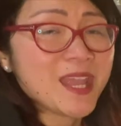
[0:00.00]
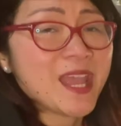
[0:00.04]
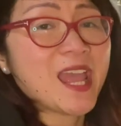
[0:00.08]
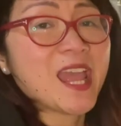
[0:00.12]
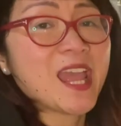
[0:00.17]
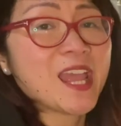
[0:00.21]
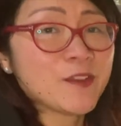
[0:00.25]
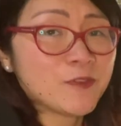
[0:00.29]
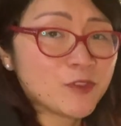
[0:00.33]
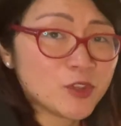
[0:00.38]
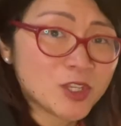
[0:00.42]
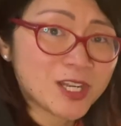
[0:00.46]

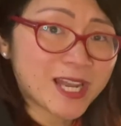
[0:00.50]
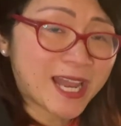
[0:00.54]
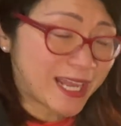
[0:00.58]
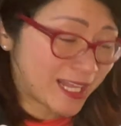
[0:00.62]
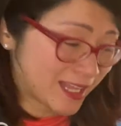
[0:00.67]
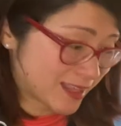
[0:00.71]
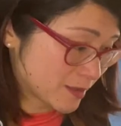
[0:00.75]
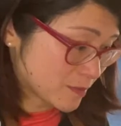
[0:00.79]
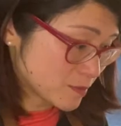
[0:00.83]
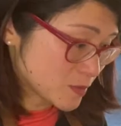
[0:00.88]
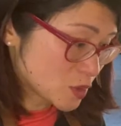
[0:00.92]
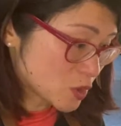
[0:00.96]
If you like
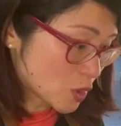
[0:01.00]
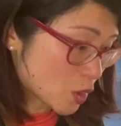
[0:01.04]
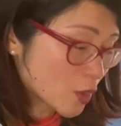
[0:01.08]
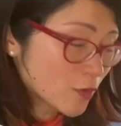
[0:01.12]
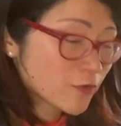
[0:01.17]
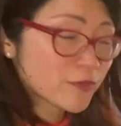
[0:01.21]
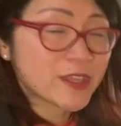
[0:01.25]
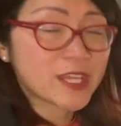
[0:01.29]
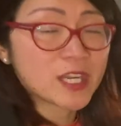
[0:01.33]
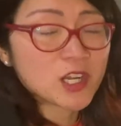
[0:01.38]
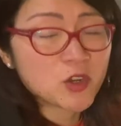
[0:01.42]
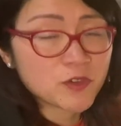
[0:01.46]
them
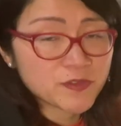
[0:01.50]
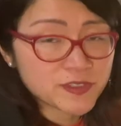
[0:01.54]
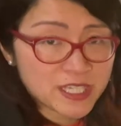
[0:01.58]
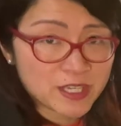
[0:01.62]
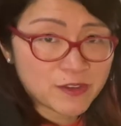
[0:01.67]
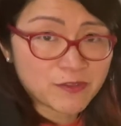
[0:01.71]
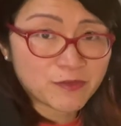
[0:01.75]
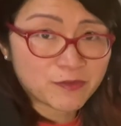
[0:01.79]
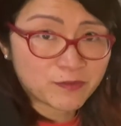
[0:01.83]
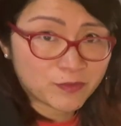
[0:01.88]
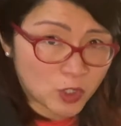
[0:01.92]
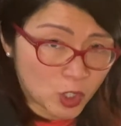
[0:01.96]
soft, then obviously
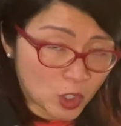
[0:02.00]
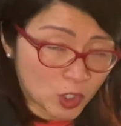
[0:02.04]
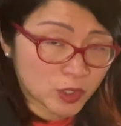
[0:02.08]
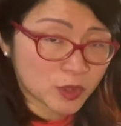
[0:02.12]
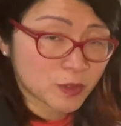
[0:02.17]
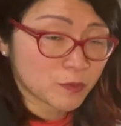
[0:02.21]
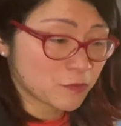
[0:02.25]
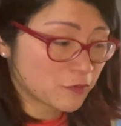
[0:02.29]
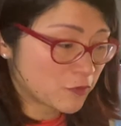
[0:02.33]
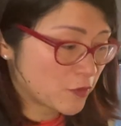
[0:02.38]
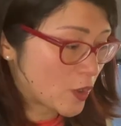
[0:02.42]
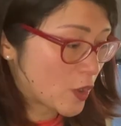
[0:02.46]
cook
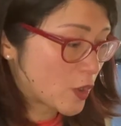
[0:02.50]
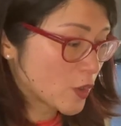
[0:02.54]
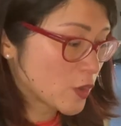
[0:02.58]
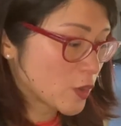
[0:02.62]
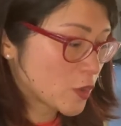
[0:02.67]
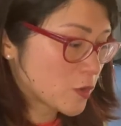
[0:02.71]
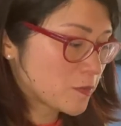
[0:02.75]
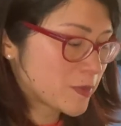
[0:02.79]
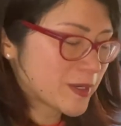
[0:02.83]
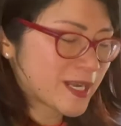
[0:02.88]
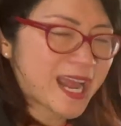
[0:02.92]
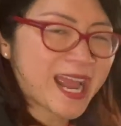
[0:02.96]
them further,
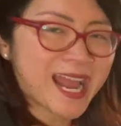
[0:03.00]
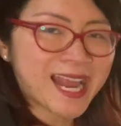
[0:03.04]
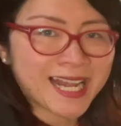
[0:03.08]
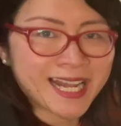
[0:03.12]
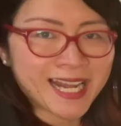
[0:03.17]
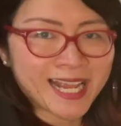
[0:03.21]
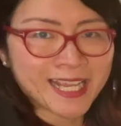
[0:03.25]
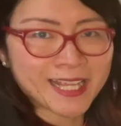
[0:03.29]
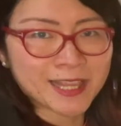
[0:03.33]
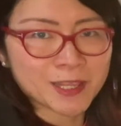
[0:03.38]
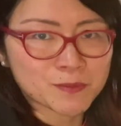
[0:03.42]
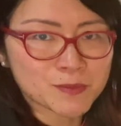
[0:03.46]
but I
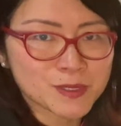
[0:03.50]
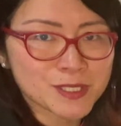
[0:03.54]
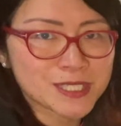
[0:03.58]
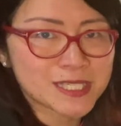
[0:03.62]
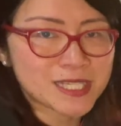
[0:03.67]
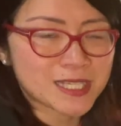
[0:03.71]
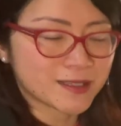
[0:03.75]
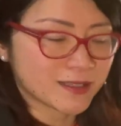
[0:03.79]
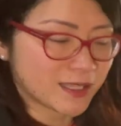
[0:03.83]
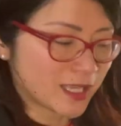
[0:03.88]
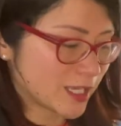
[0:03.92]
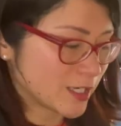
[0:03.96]
like them
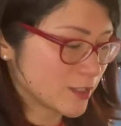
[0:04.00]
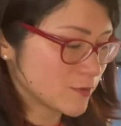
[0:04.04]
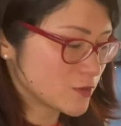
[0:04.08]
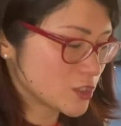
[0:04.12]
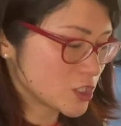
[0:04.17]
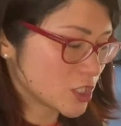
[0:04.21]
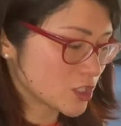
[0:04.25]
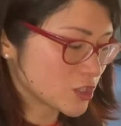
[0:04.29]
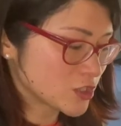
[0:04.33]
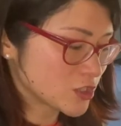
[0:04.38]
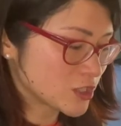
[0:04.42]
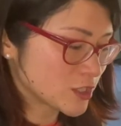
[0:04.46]
still kind of
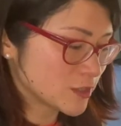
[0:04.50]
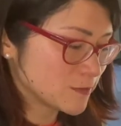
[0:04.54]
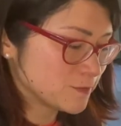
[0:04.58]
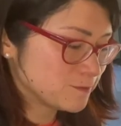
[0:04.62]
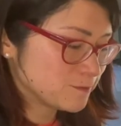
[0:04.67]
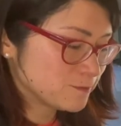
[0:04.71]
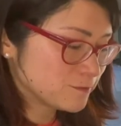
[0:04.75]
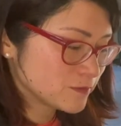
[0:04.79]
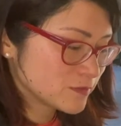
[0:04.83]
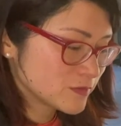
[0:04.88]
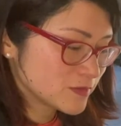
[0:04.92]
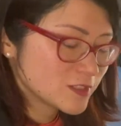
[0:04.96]
just,
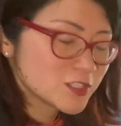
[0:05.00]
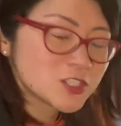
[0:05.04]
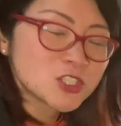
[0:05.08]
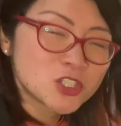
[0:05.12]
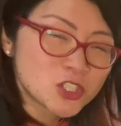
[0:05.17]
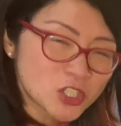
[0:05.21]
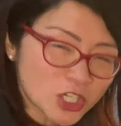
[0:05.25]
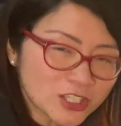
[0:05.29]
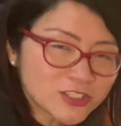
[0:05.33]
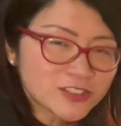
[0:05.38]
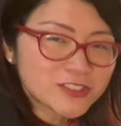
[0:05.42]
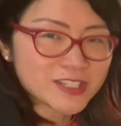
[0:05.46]

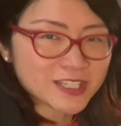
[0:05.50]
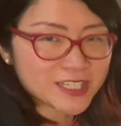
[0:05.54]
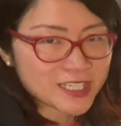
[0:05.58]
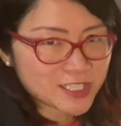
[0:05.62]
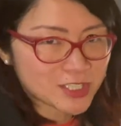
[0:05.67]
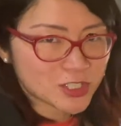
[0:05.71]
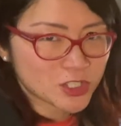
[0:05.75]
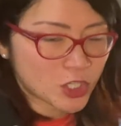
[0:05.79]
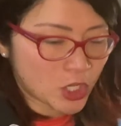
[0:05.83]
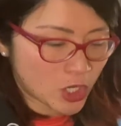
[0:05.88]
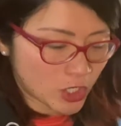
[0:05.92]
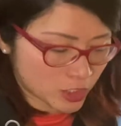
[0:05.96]
just that
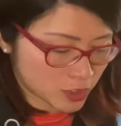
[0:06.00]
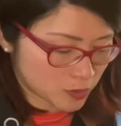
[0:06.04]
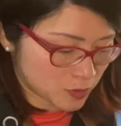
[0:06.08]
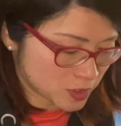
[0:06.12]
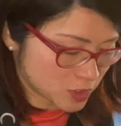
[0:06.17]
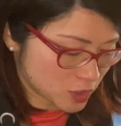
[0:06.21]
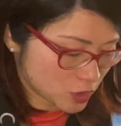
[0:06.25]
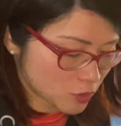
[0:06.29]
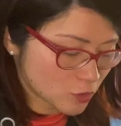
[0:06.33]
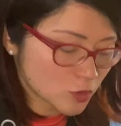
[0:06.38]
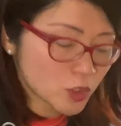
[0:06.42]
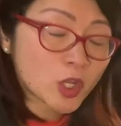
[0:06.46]
it's cooked, but
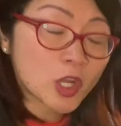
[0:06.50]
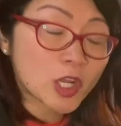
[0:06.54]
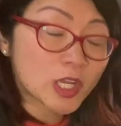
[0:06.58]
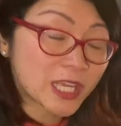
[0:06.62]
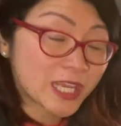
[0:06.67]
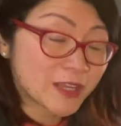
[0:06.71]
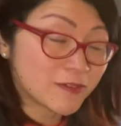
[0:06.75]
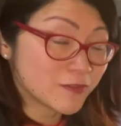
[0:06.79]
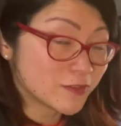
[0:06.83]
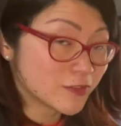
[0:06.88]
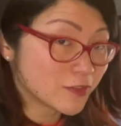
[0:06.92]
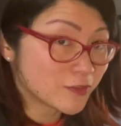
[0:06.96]
it's going to cook
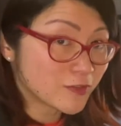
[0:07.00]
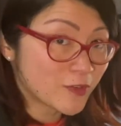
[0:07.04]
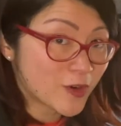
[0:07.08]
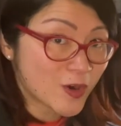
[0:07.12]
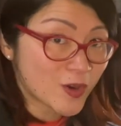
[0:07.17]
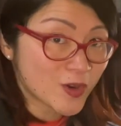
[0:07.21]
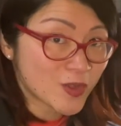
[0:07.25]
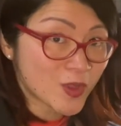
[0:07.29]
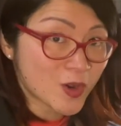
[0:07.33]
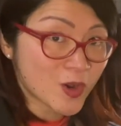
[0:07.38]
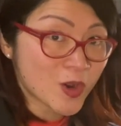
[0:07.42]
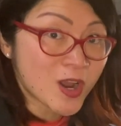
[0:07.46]
even
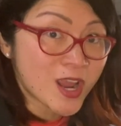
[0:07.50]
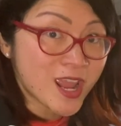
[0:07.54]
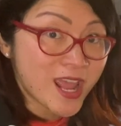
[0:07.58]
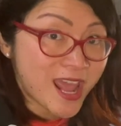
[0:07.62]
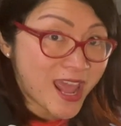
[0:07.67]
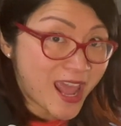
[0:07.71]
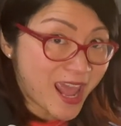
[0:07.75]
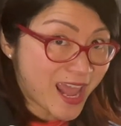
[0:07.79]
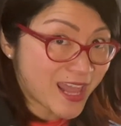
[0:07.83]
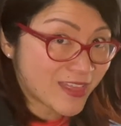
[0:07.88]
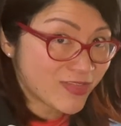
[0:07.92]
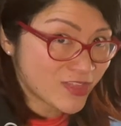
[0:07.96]
further
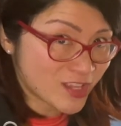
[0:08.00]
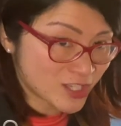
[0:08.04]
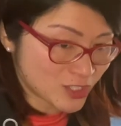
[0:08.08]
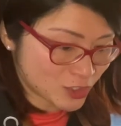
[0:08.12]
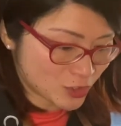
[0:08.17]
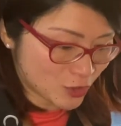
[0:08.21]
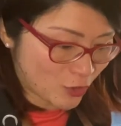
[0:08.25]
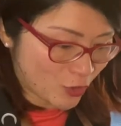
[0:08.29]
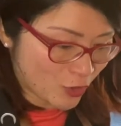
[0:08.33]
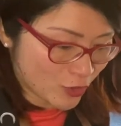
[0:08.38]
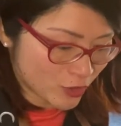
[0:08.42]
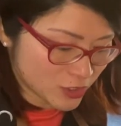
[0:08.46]
in the
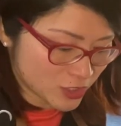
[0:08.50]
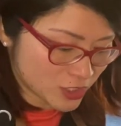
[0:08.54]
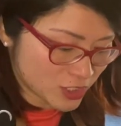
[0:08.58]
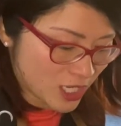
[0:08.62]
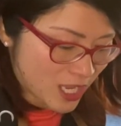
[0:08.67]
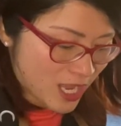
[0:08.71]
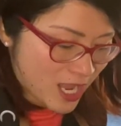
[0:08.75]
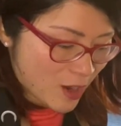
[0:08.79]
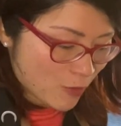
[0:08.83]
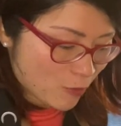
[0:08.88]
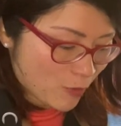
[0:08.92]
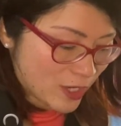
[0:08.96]
sauce
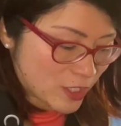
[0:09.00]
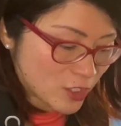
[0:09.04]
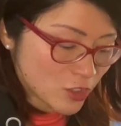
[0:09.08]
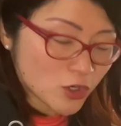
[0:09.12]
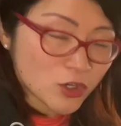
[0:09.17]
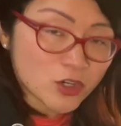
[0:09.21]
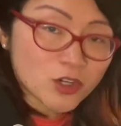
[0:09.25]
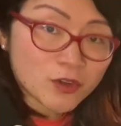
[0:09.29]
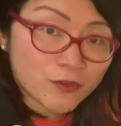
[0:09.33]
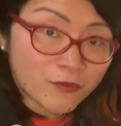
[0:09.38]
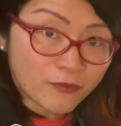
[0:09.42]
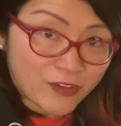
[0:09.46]
when you're
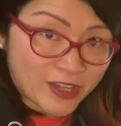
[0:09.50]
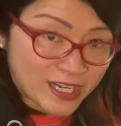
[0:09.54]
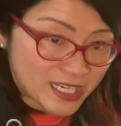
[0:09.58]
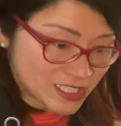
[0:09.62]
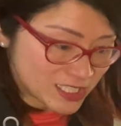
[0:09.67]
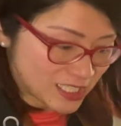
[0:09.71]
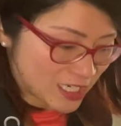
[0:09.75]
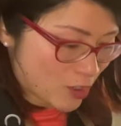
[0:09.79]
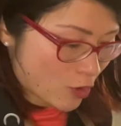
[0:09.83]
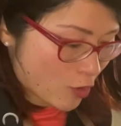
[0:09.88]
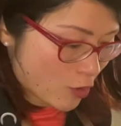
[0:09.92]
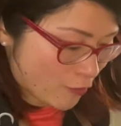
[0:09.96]

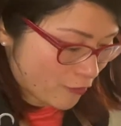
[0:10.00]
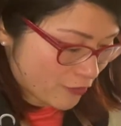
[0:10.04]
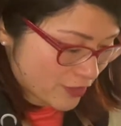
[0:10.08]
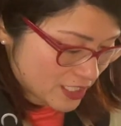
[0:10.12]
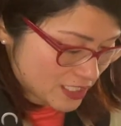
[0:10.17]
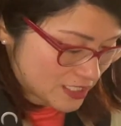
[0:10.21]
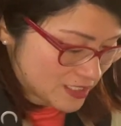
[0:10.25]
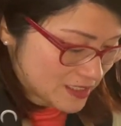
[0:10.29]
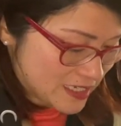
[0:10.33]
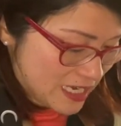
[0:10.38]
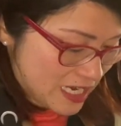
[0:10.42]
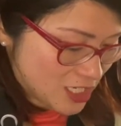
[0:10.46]
finishing off
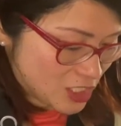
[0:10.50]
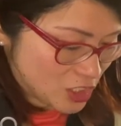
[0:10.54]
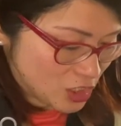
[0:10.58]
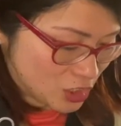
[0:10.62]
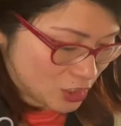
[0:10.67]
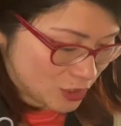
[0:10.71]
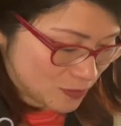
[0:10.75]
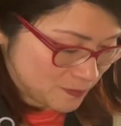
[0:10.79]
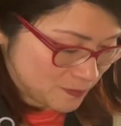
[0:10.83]
this dish.